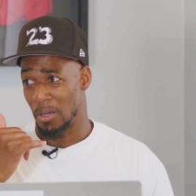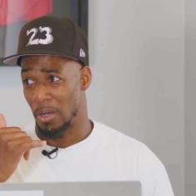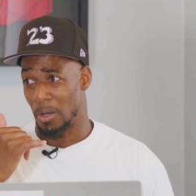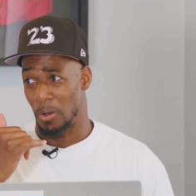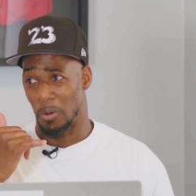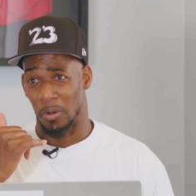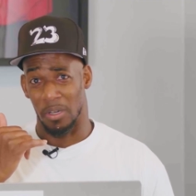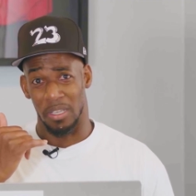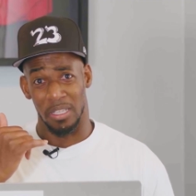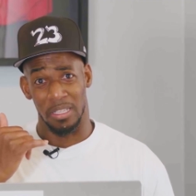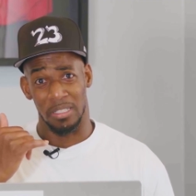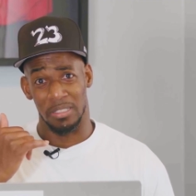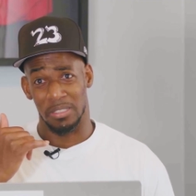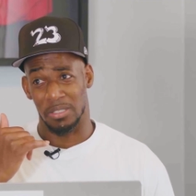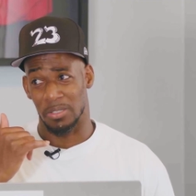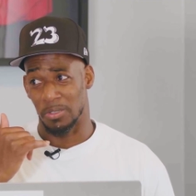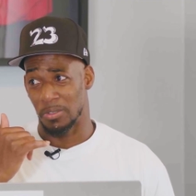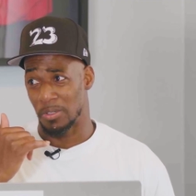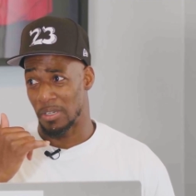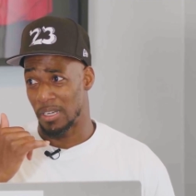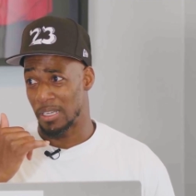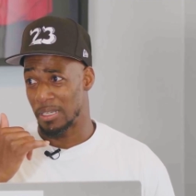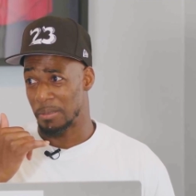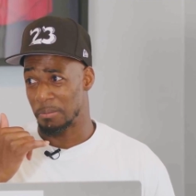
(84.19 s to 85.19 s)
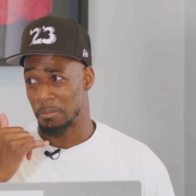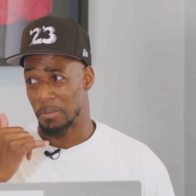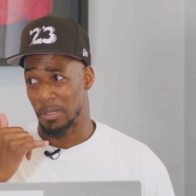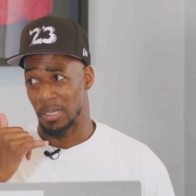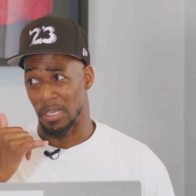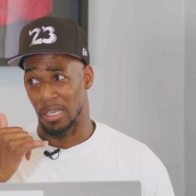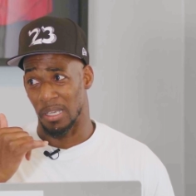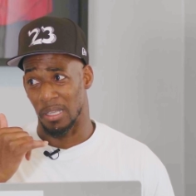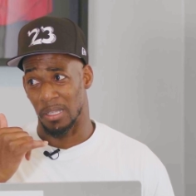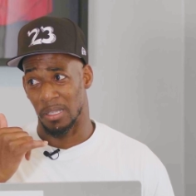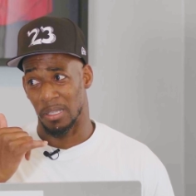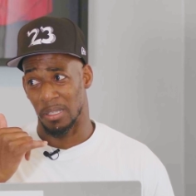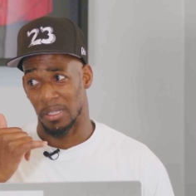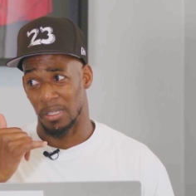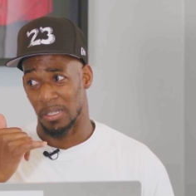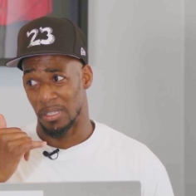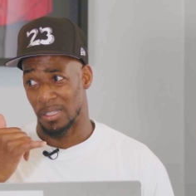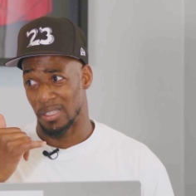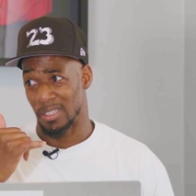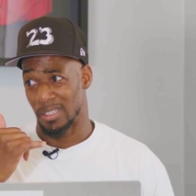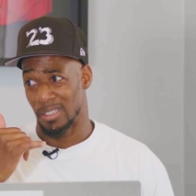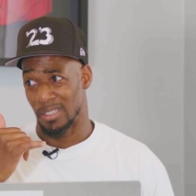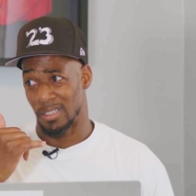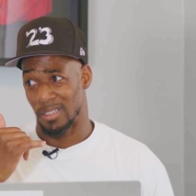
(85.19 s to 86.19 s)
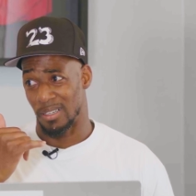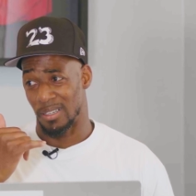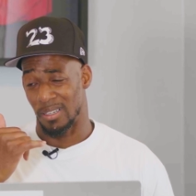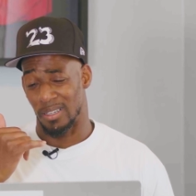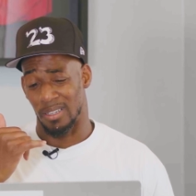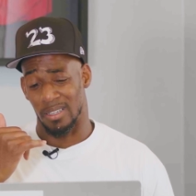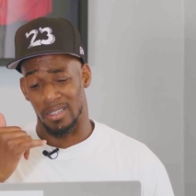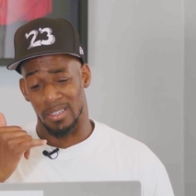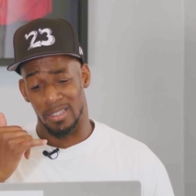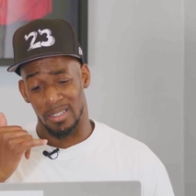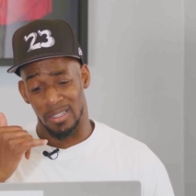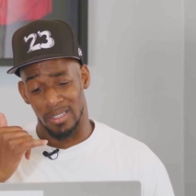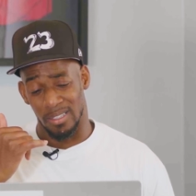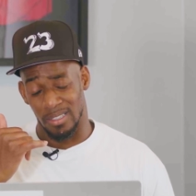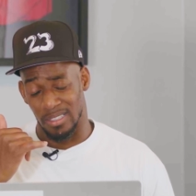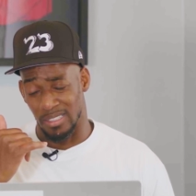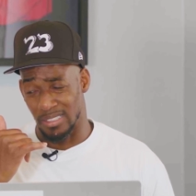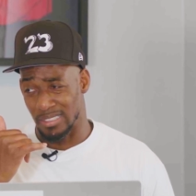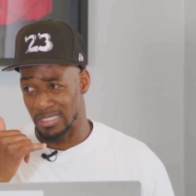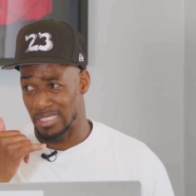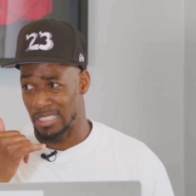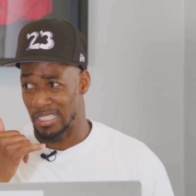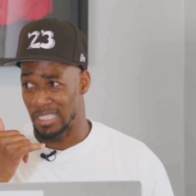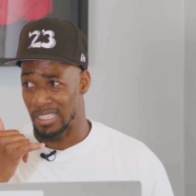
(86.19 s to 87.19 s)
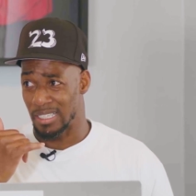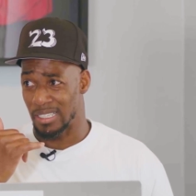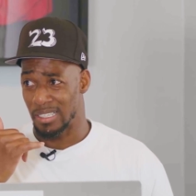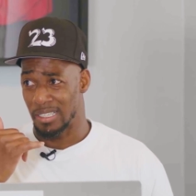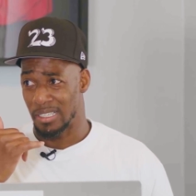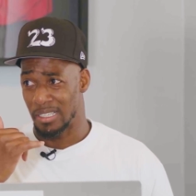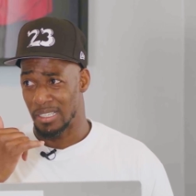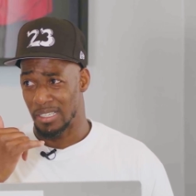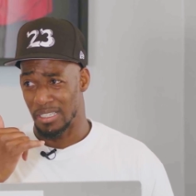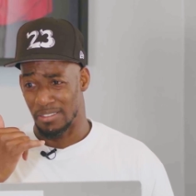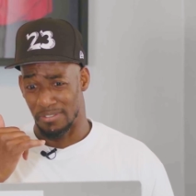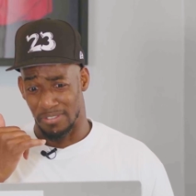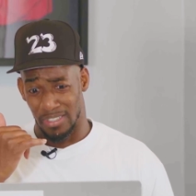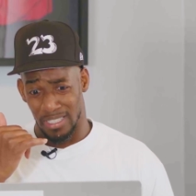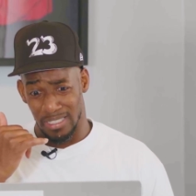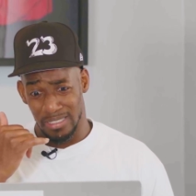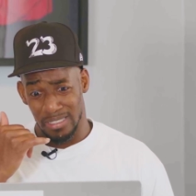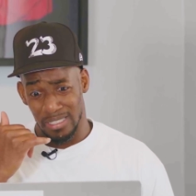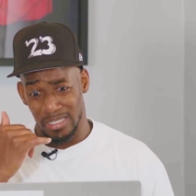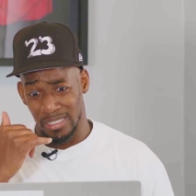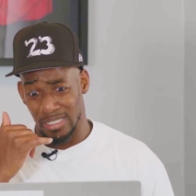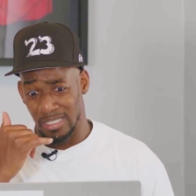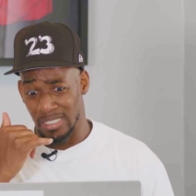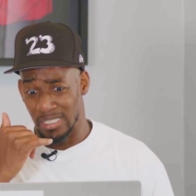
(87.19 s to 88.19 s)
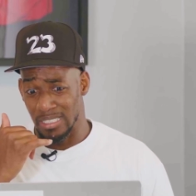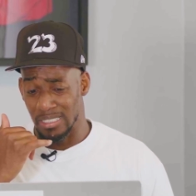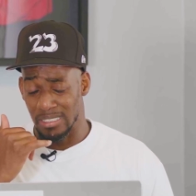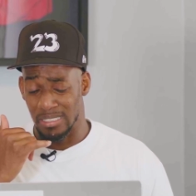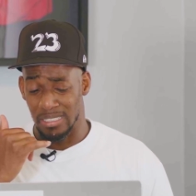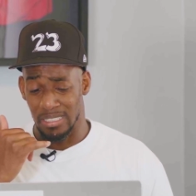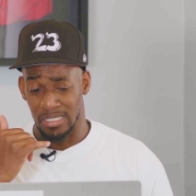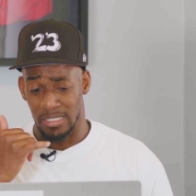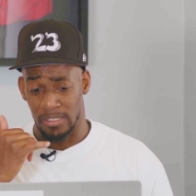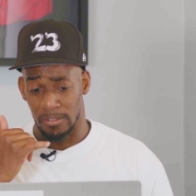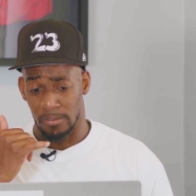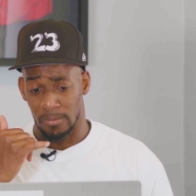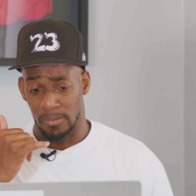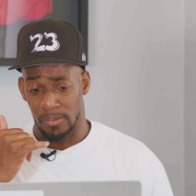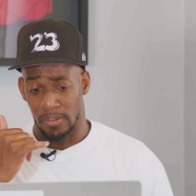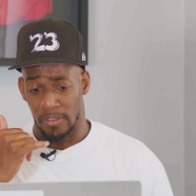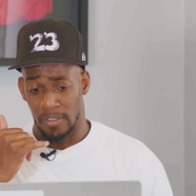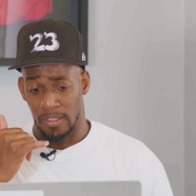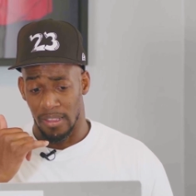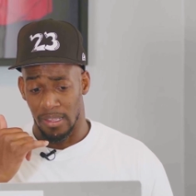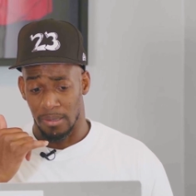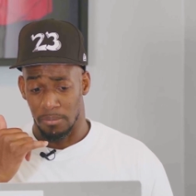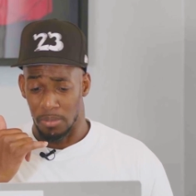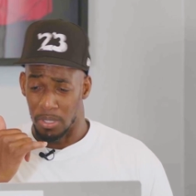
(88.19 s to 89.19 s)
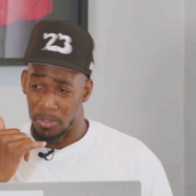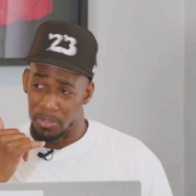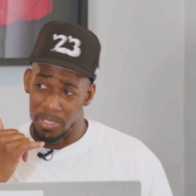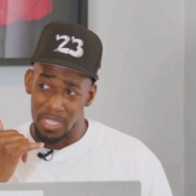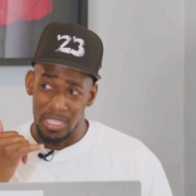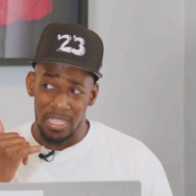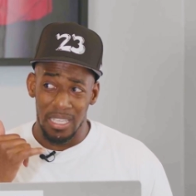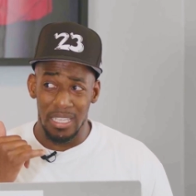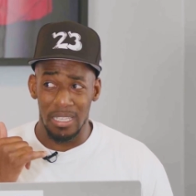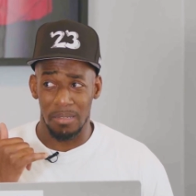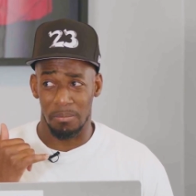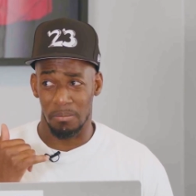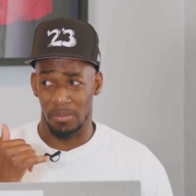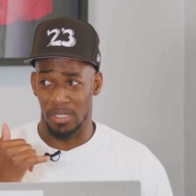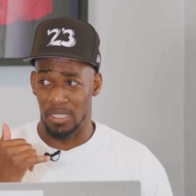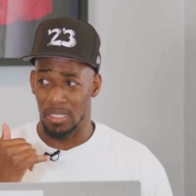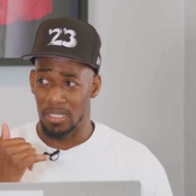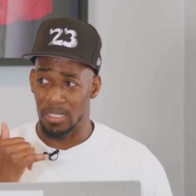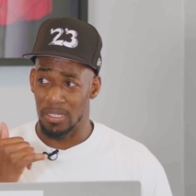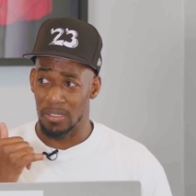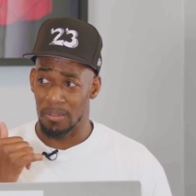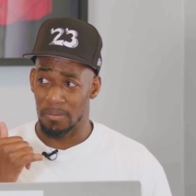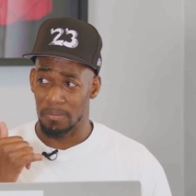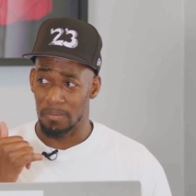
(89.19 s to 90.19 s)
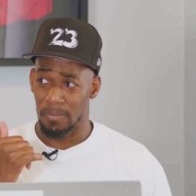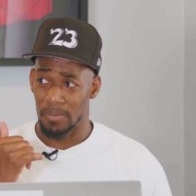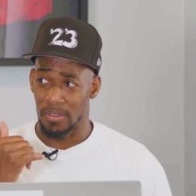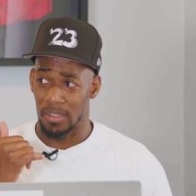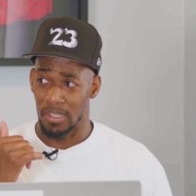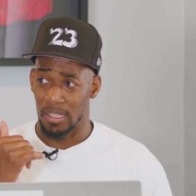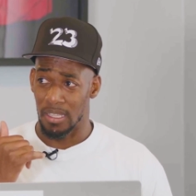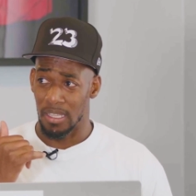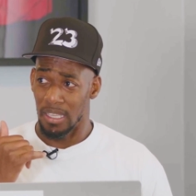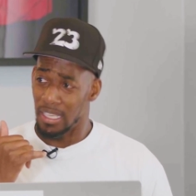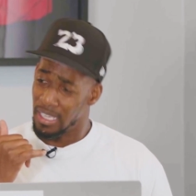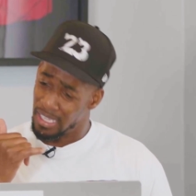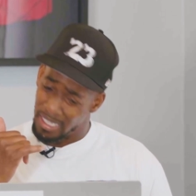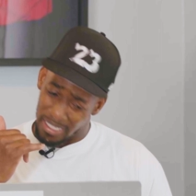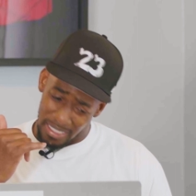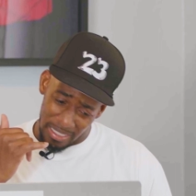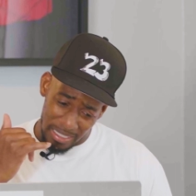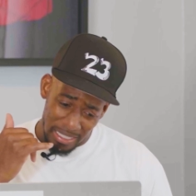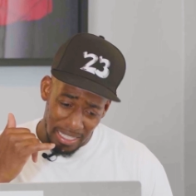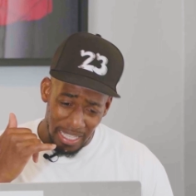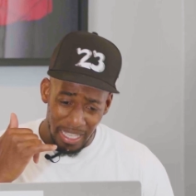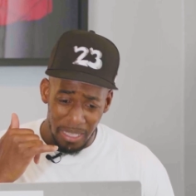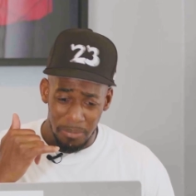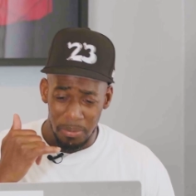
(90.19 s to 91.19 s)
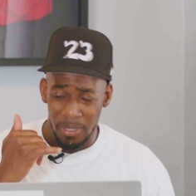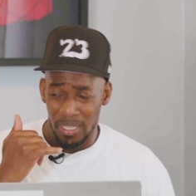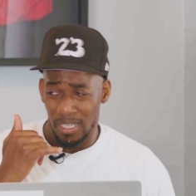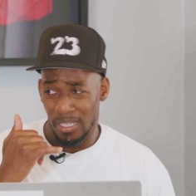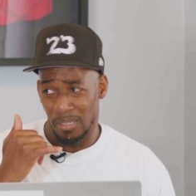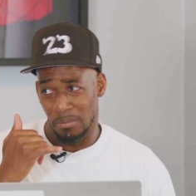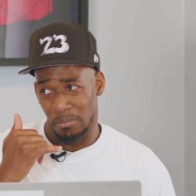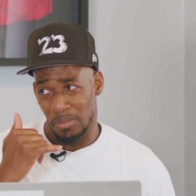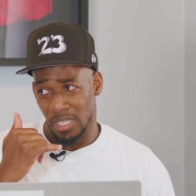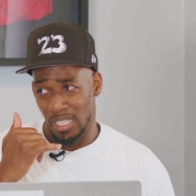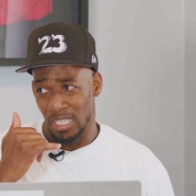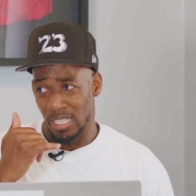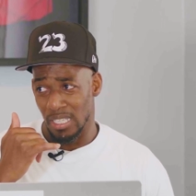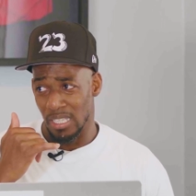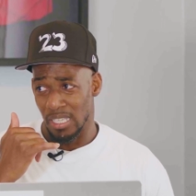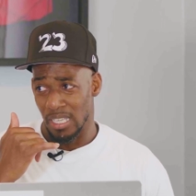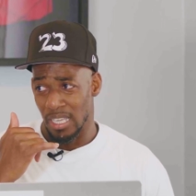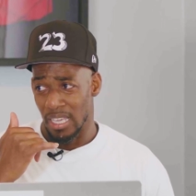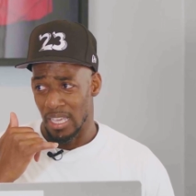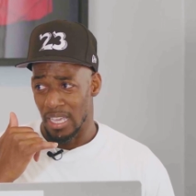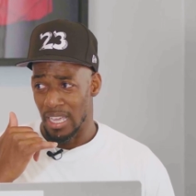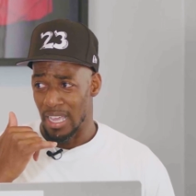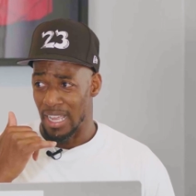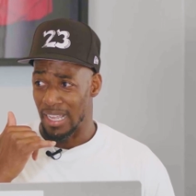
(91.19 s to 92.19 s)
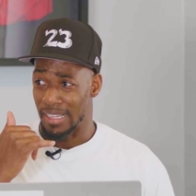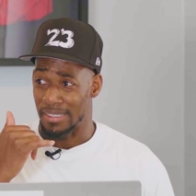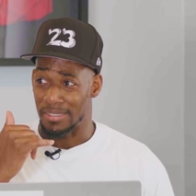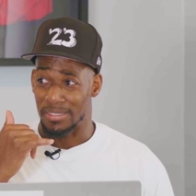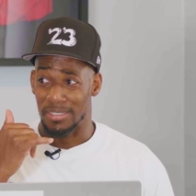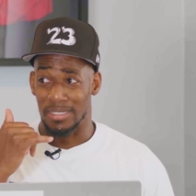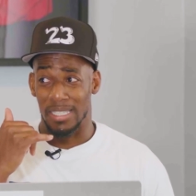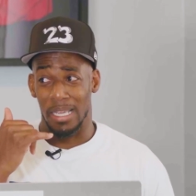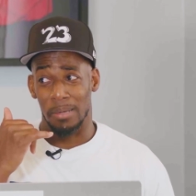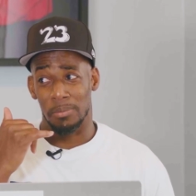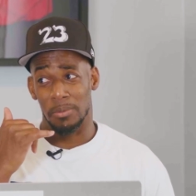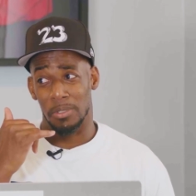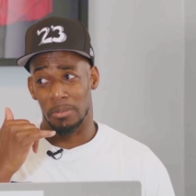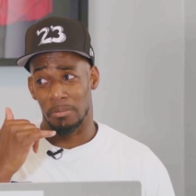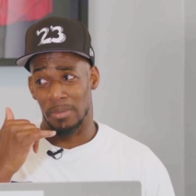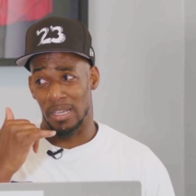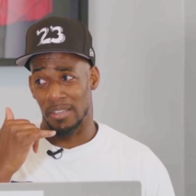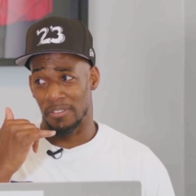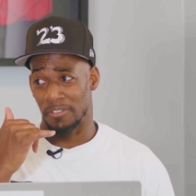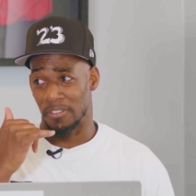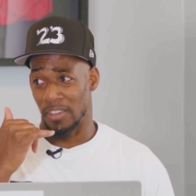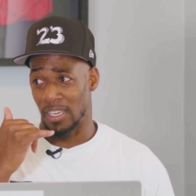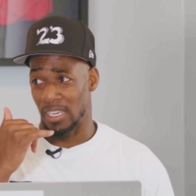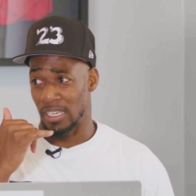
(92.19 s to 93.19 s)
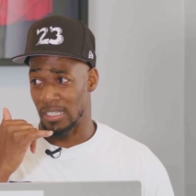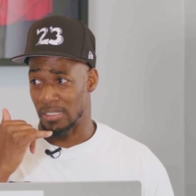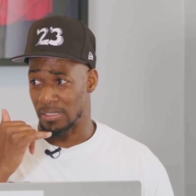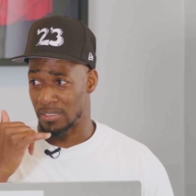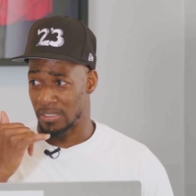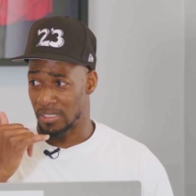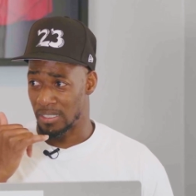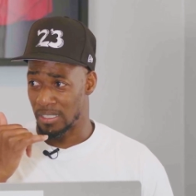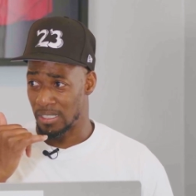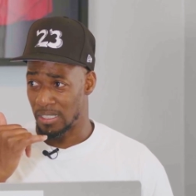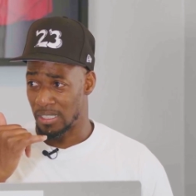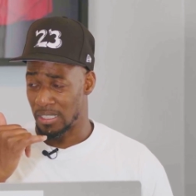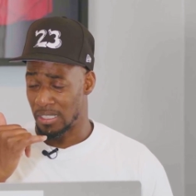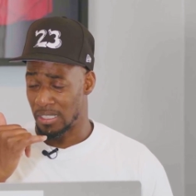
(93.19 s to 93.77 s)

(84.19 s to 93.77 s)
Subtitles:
Oh, an Instagram but. Oh, he said, Vonta Leach, bro, he hit me, and he kept hitting me and stepped on my face.